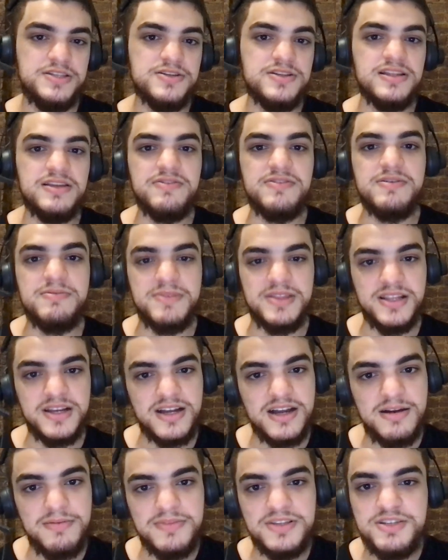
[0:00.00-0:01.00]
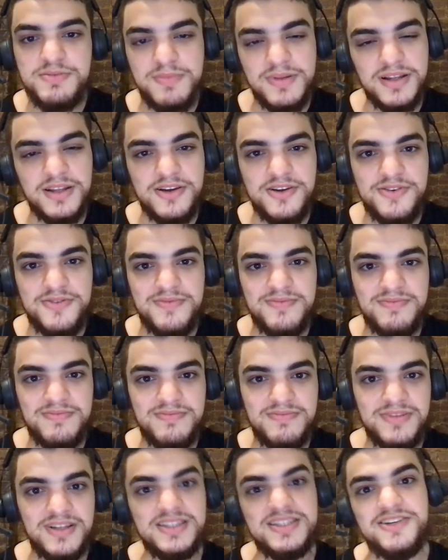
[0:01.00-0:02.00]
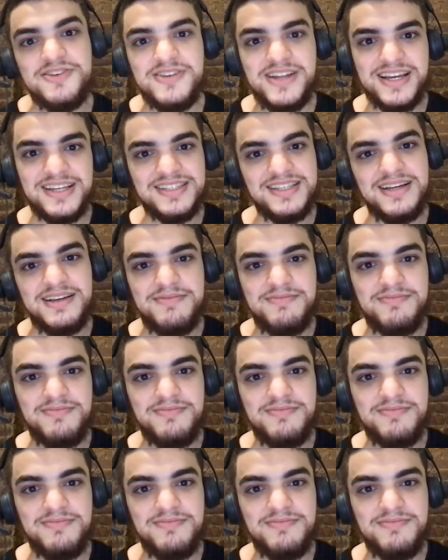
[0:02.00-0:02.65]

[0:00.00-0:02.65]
leave them in the comments below. Until next time.